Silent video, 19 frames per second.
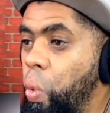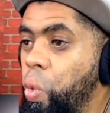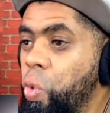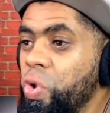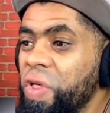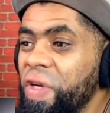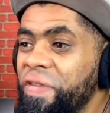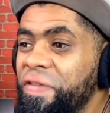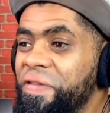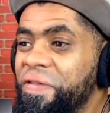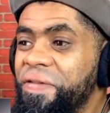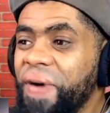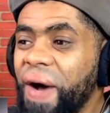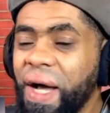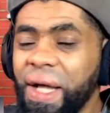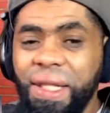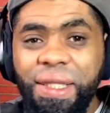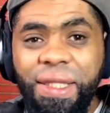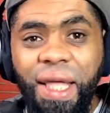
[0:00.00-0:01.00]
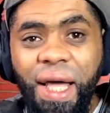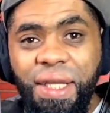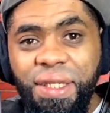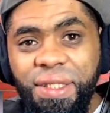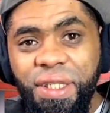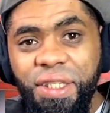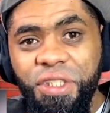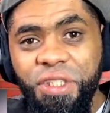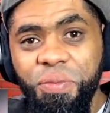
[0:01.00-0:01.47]
Who the fuck
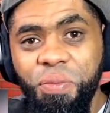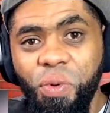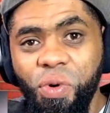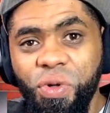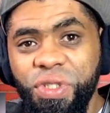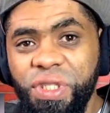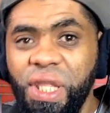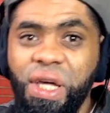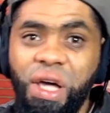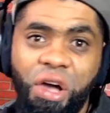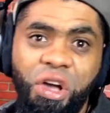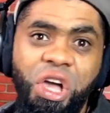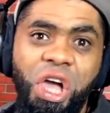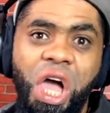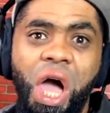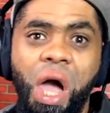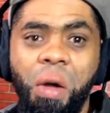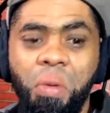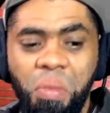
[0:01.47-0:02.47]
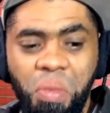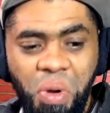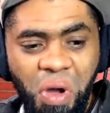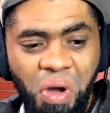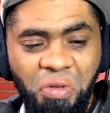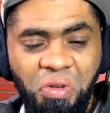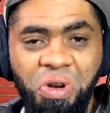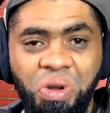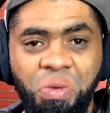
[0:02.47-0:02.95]
does the sports like? Okay,
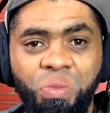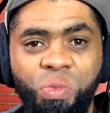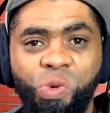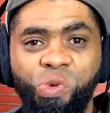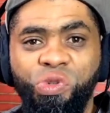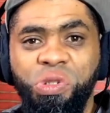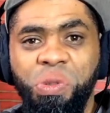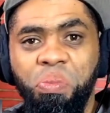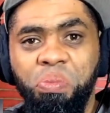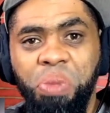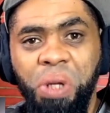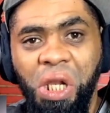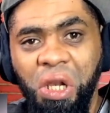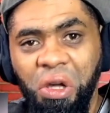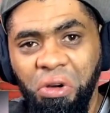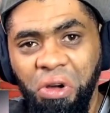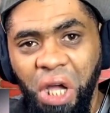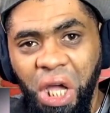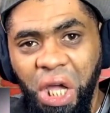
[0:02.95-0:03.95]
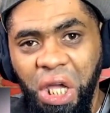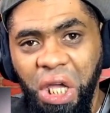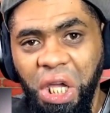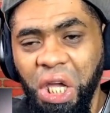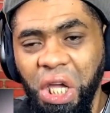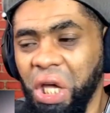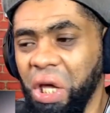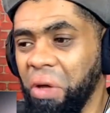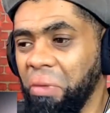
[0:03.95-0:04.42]
I've got a moose pill, okay?
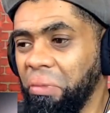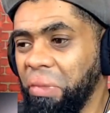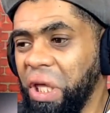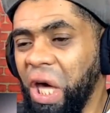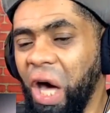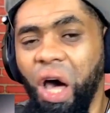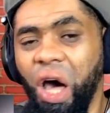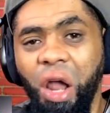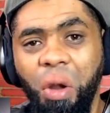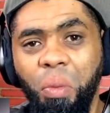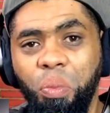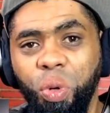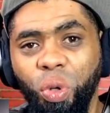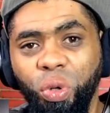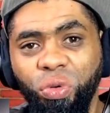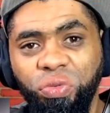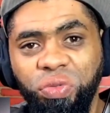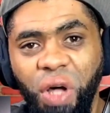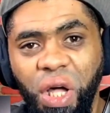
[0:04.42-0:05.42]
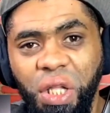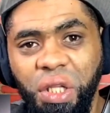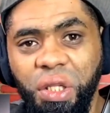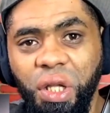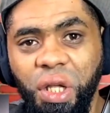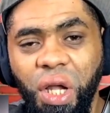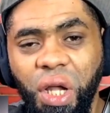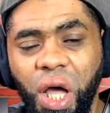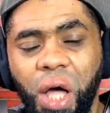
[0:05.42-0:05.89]
Me are a
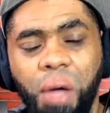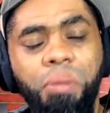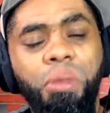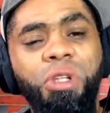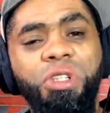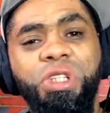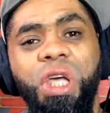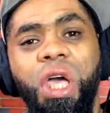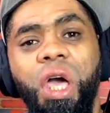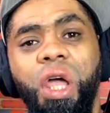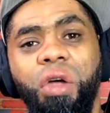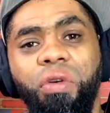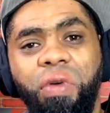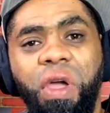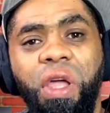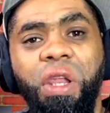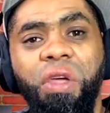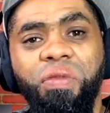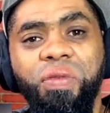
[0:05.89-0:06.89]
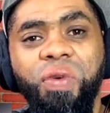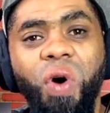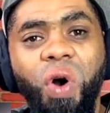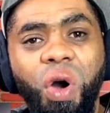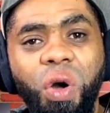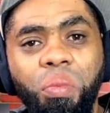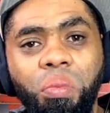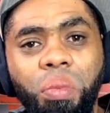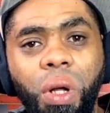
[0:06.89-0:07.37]
bullfighter. I'm not scared of any
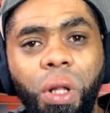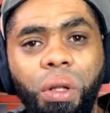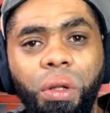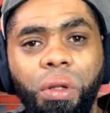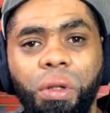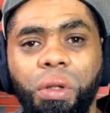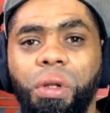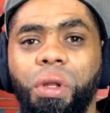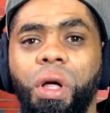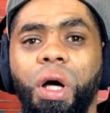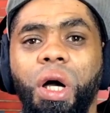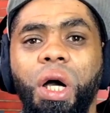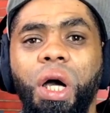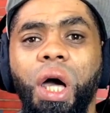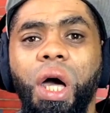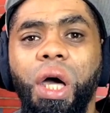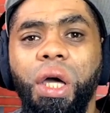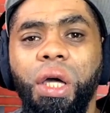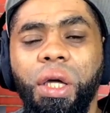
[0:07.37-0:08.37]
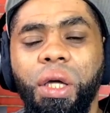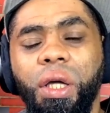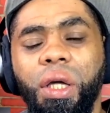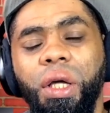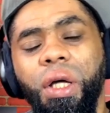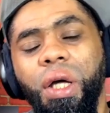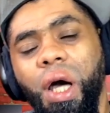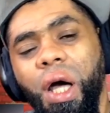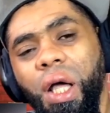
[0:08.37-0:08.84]
fucking bull. Okay?
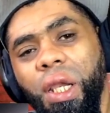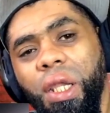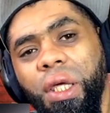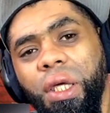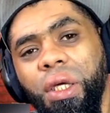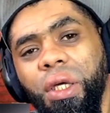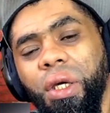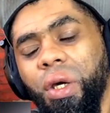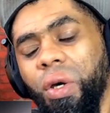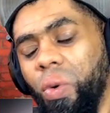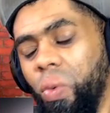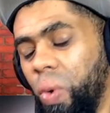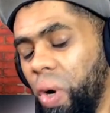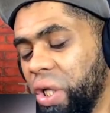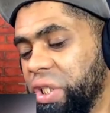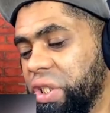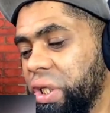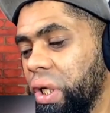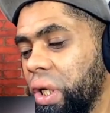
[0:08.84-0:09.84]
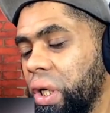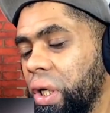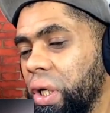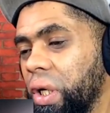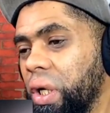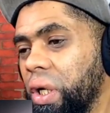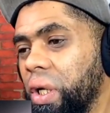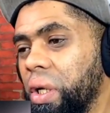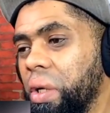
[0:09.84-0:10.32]
Curly, watch
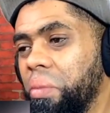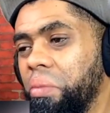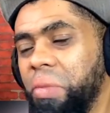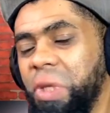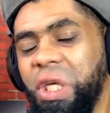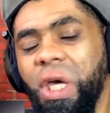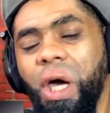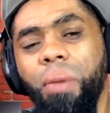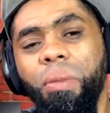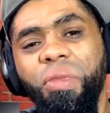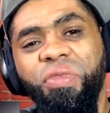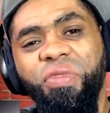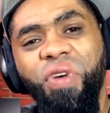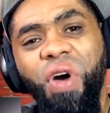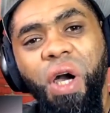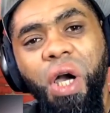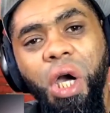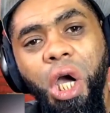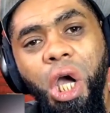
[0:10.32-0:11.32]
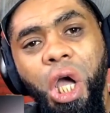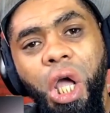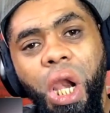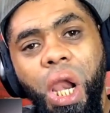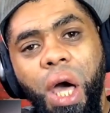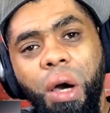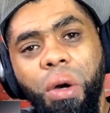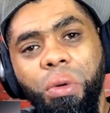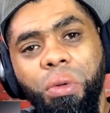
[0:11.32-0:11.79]
here. Me, I'm a fucking
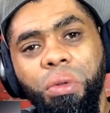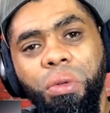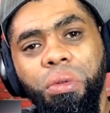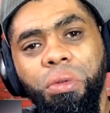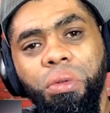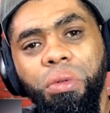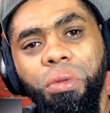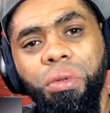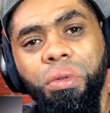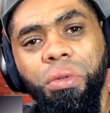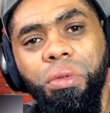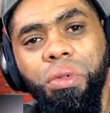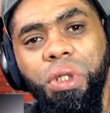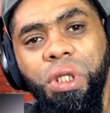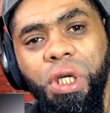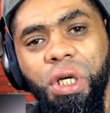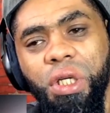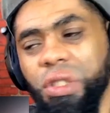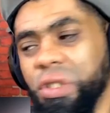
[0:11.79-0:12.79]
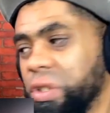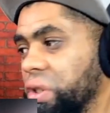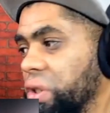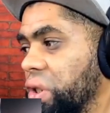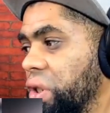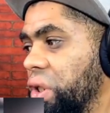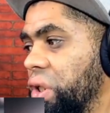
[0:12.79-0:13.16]
clown. Yes.